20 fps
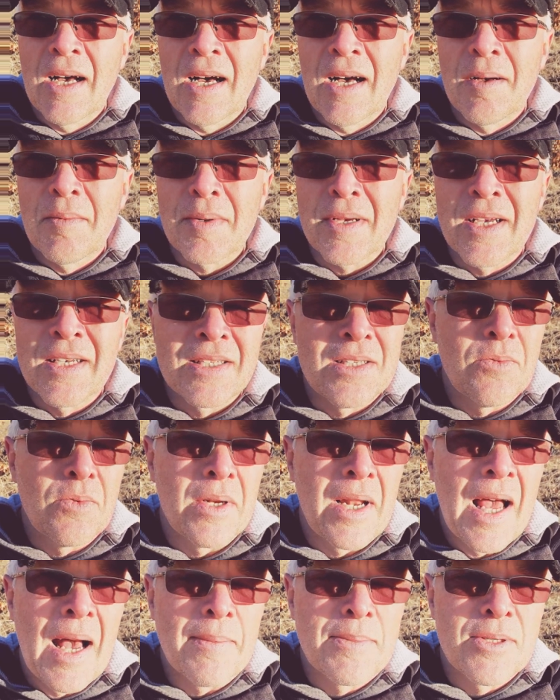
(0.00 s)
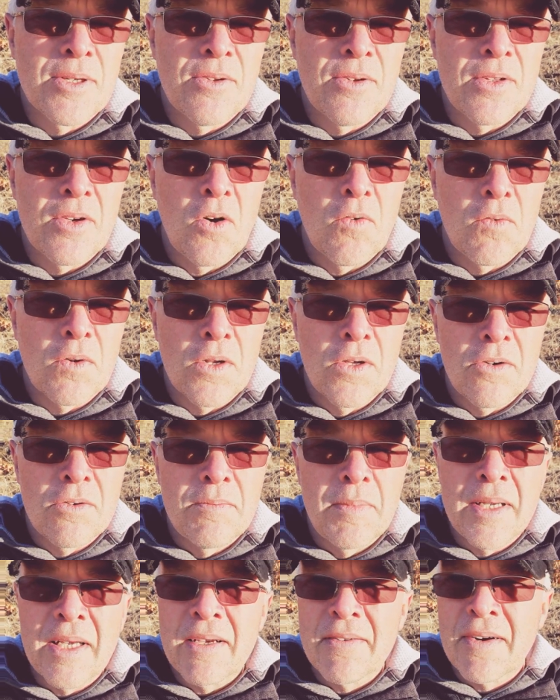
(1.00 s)
because it would absolutely overload
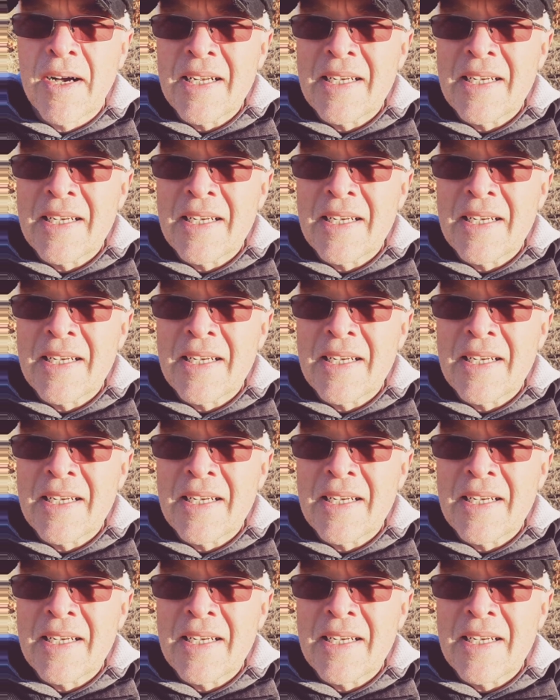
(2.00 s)
me if I